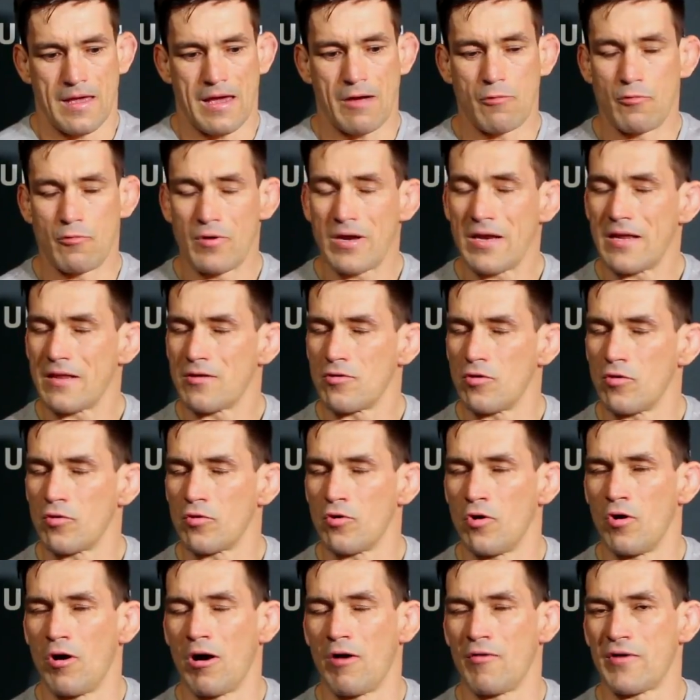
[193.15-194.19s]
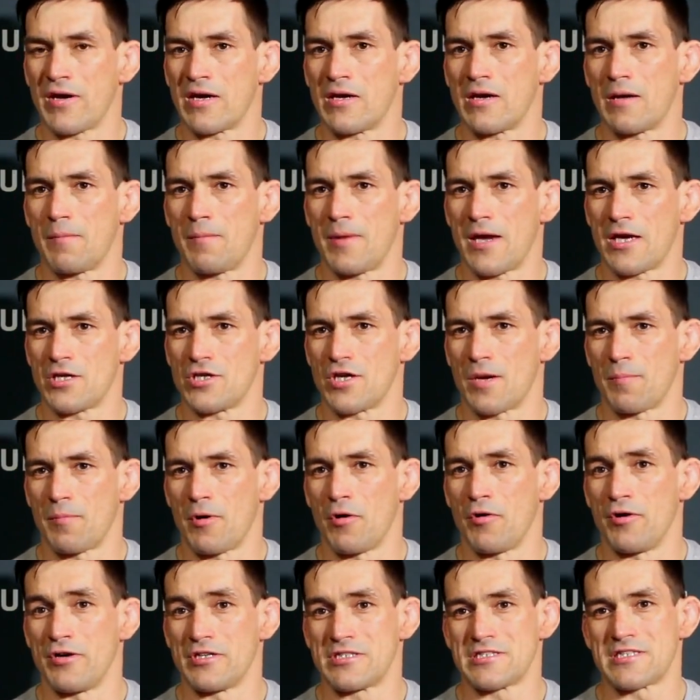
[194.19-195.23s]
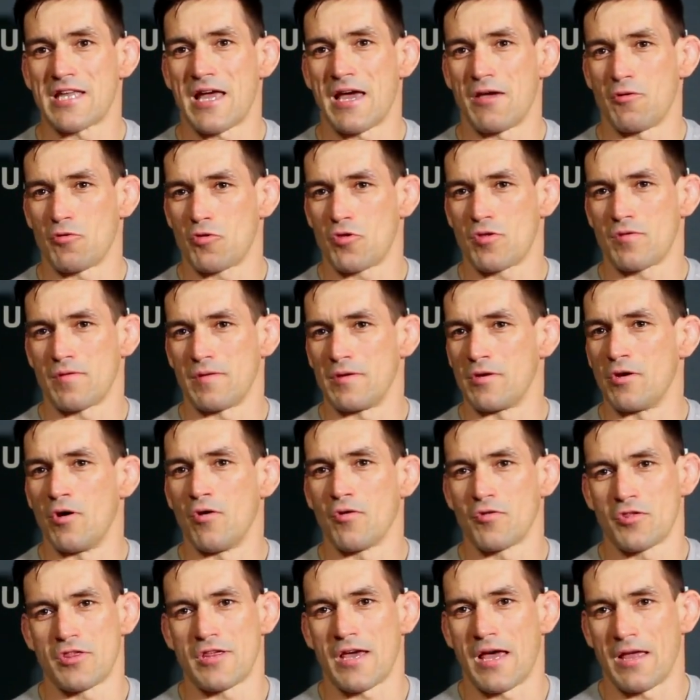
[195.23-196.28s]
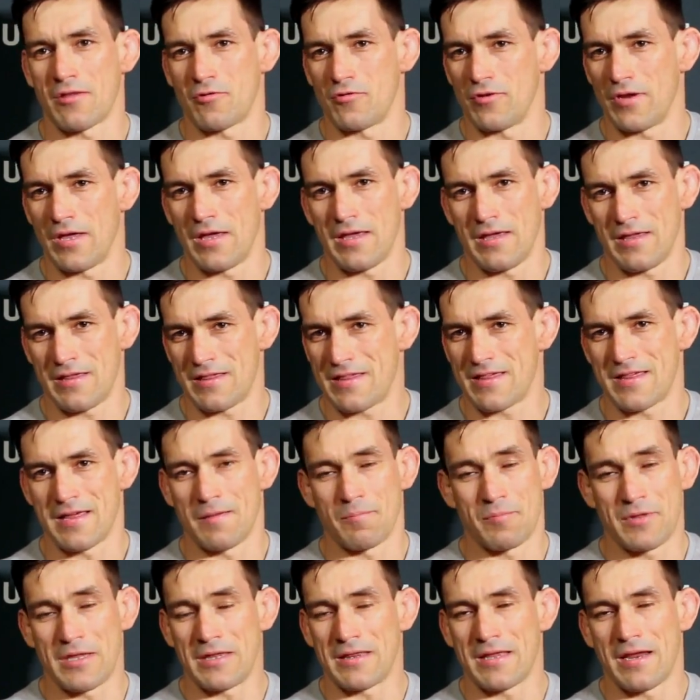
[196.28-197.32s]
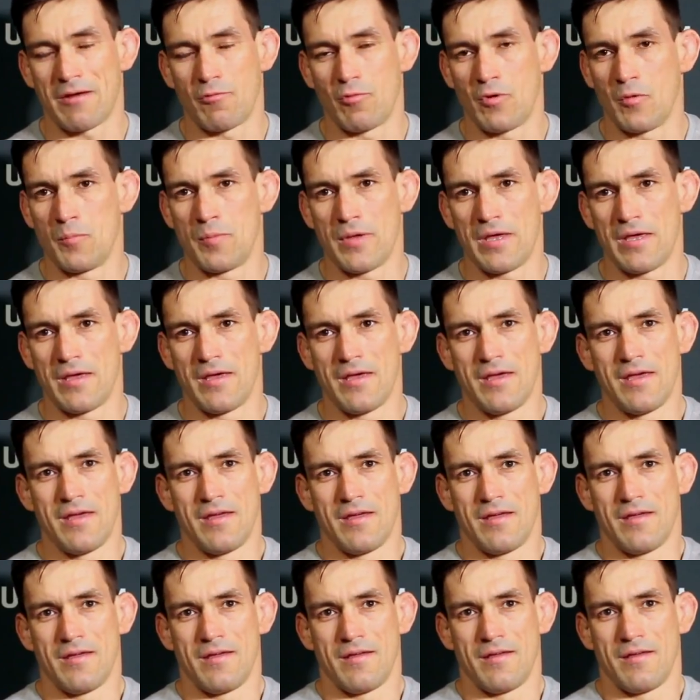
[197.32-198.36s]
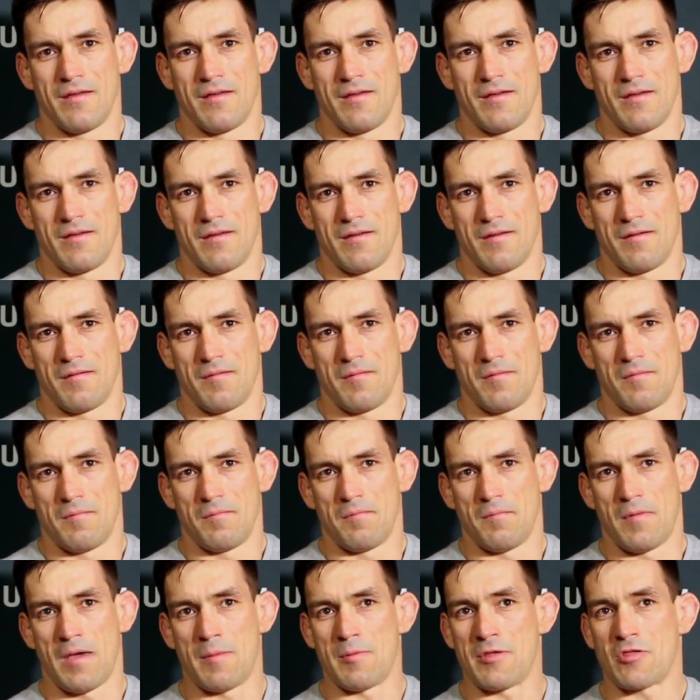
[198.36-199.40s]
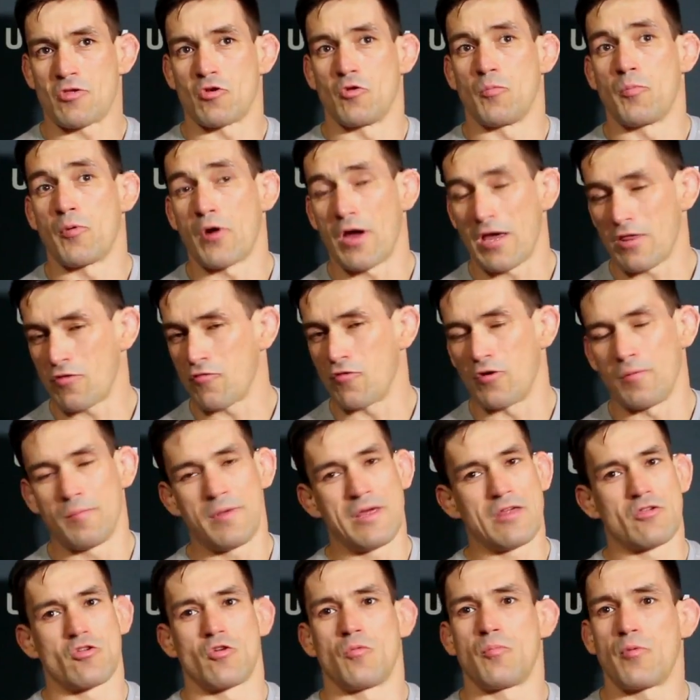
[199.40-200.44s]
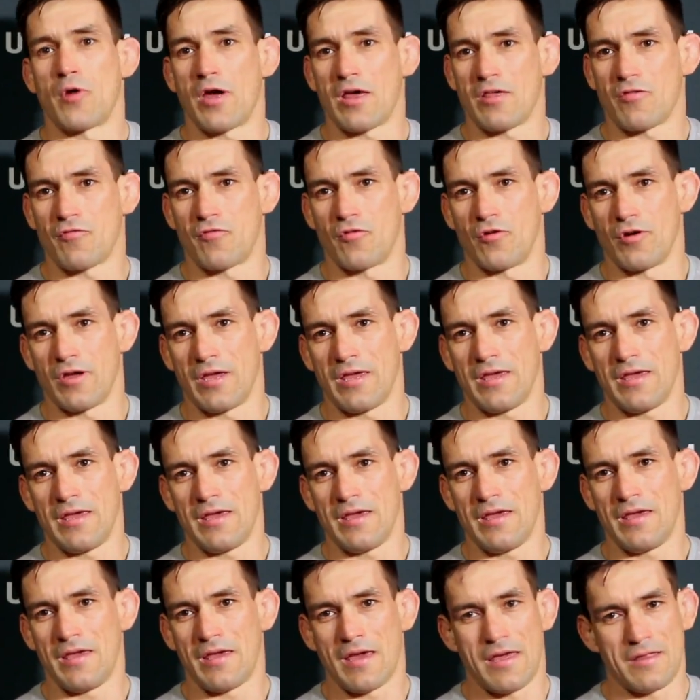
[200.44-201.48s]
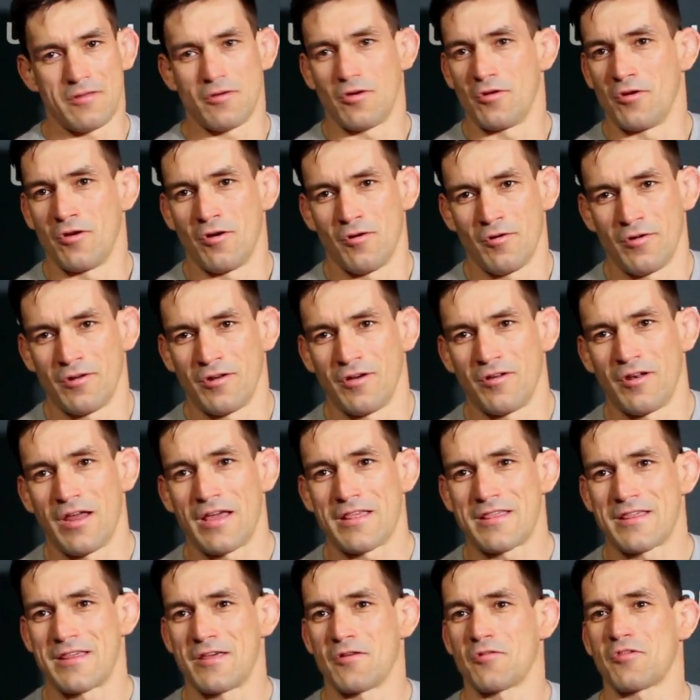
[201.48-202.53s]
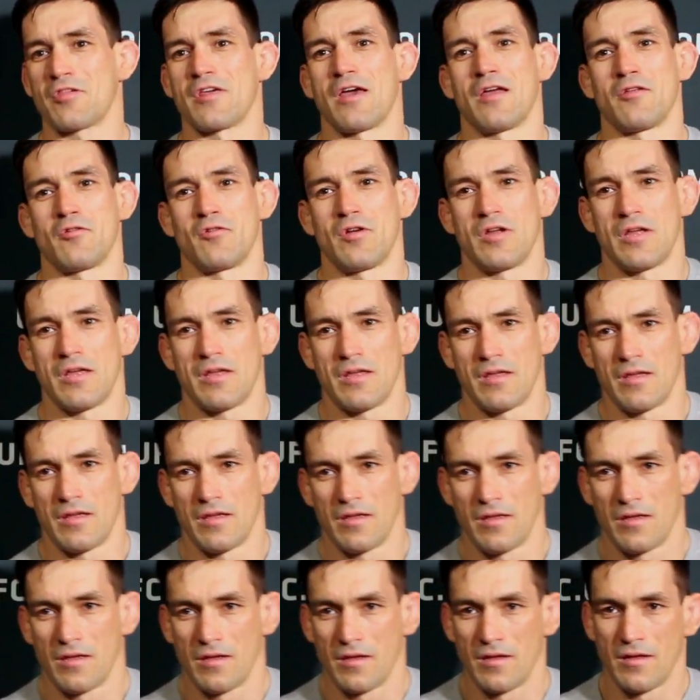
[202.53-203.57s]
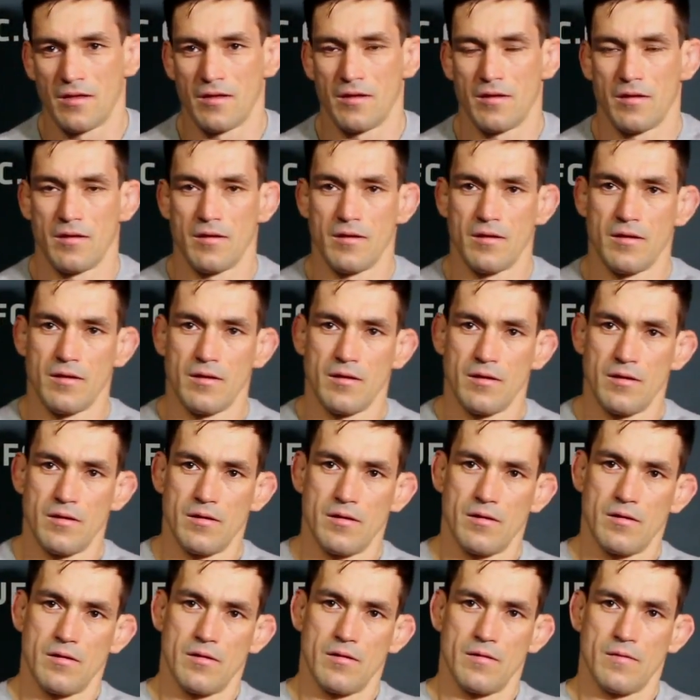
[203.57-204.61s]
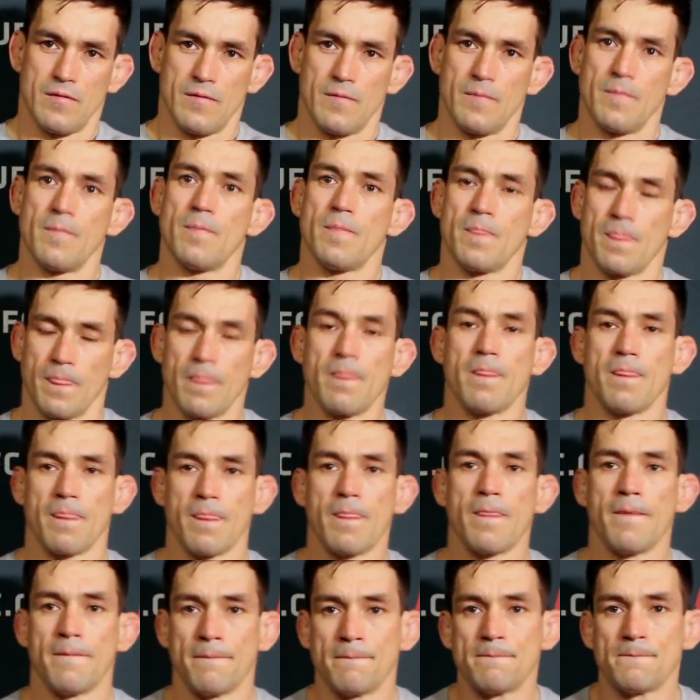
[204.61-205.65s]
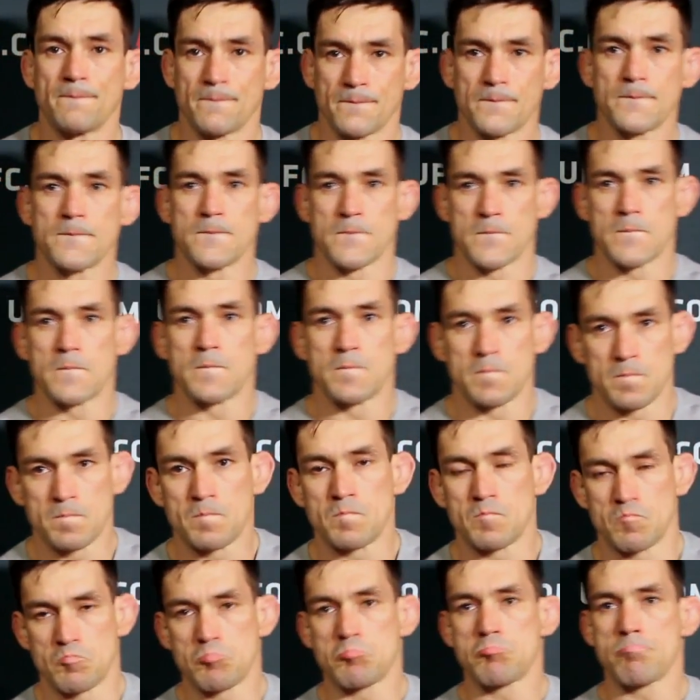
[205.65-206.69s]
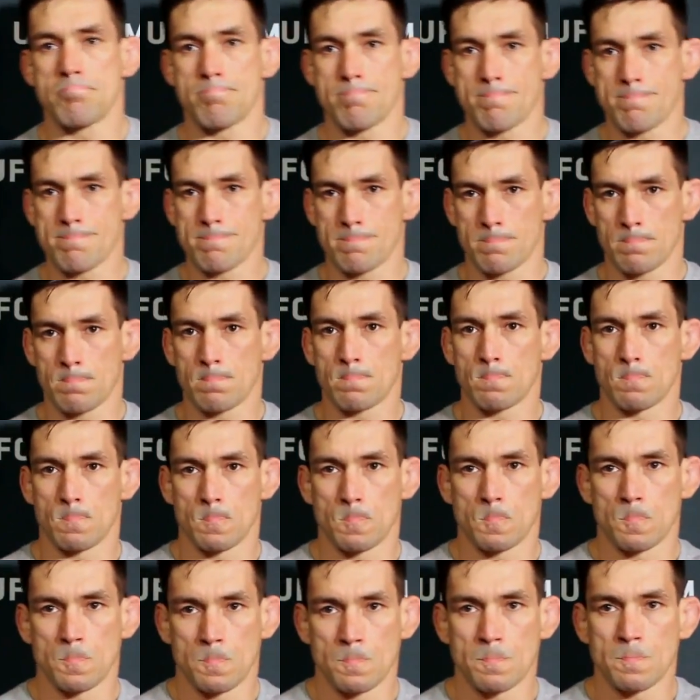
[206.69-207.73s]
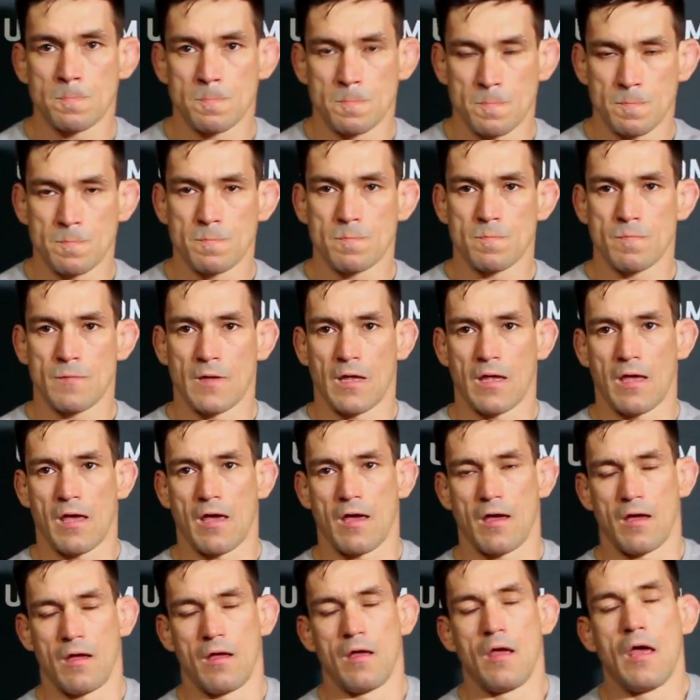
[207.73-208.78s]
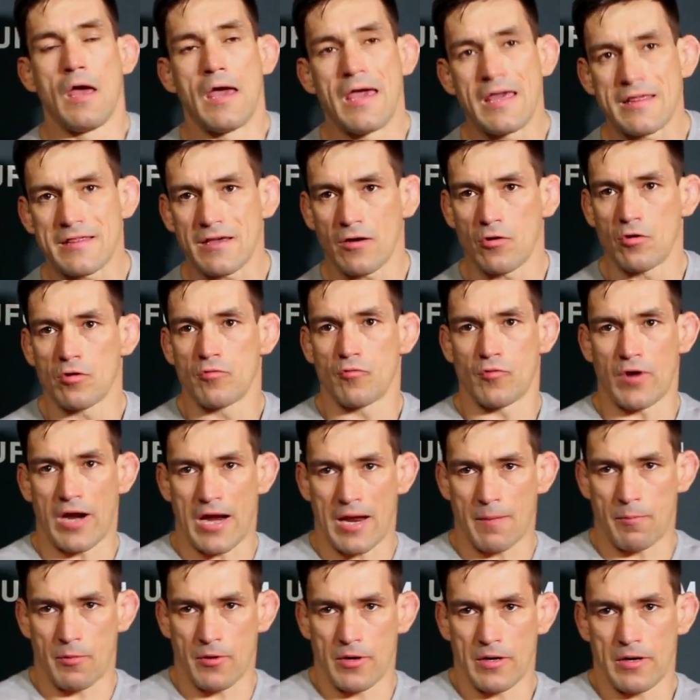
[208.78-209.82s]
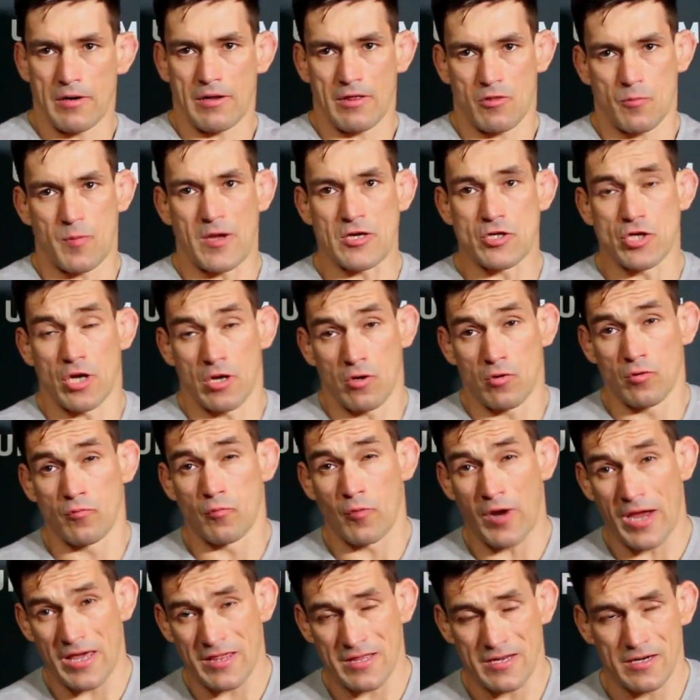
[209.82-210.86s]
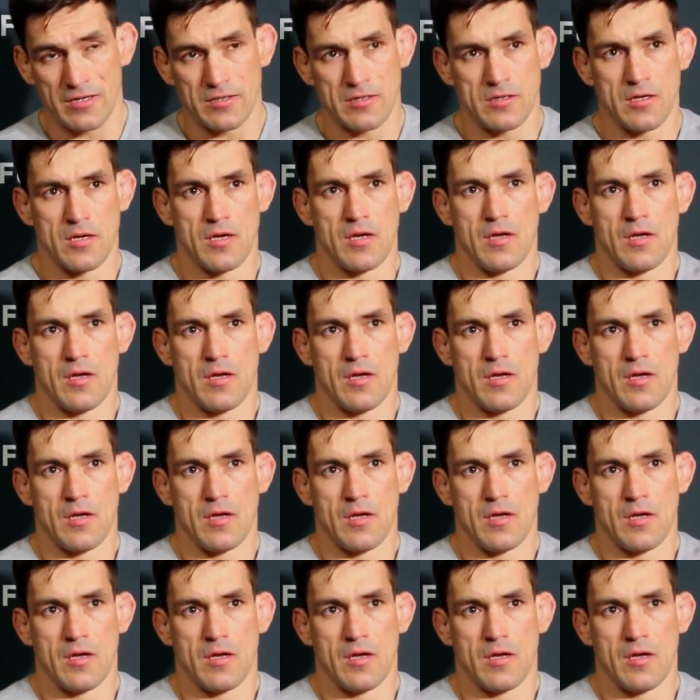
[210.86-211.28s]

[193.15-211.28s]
I really don't know how we're gonna match up our styles, you know, on Saturday. It's something that will be maybe surprise for me, surprise for him. I don't know. You know, let's see on Saturday. People talk about his striking, of course, his power, but he came from a wrestling base. How, what do you think about his grappling? I mean, obviously that's your specialty. Yeah. He's a good grappler, especially a good wrestler.